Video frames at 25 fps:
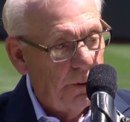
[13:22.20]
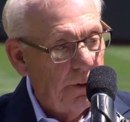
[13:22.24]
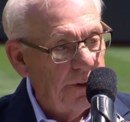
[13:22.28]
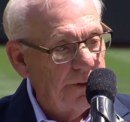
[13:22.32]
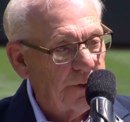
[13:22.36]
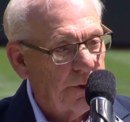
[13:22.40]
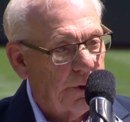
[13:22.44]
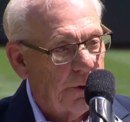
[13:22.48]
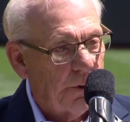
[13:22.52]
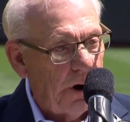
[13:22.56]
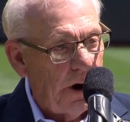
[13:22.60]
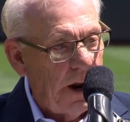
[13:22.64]
It
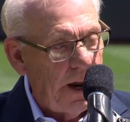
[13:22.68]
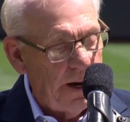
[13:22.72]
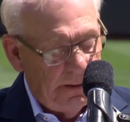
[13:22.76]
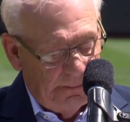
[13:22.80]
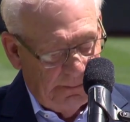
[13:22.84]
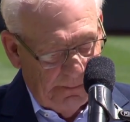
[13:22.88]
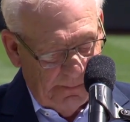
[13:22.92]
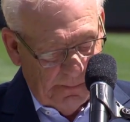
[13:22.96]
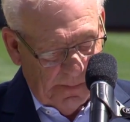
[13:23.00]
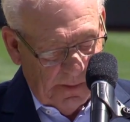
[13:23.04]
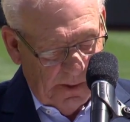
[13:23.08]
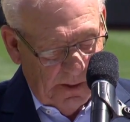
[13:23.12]
was
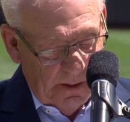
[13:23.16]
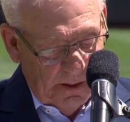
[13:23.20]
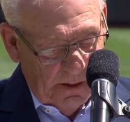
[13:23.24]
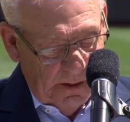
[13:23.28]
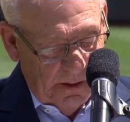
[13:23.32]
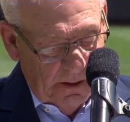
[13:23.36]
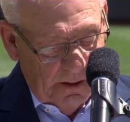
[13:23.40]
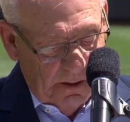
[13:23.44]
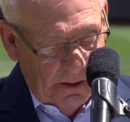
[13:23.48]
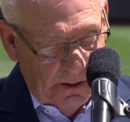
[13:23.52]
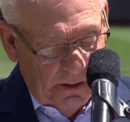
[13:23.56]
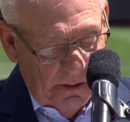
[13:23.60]
great
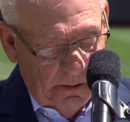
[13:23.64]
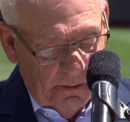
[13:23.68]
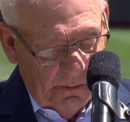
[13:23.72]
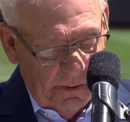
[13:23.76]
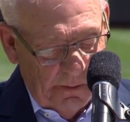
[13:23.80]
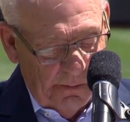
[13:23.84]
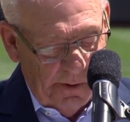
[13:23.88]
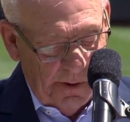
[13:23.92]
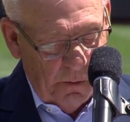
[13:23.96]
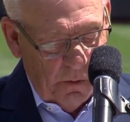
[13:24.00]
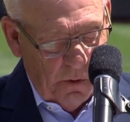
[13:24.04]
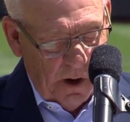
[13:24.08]

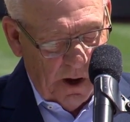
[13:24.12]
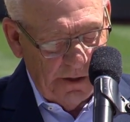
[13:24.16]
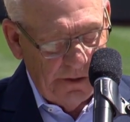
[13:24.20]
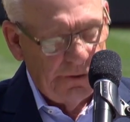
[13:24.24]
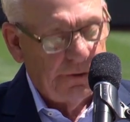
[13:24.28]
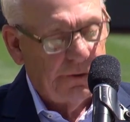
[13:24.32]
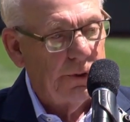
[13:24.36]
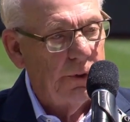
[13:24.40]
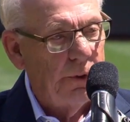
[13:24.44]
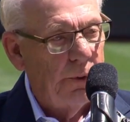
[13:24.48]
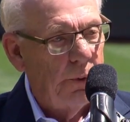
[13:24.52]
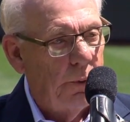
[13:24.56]
when we won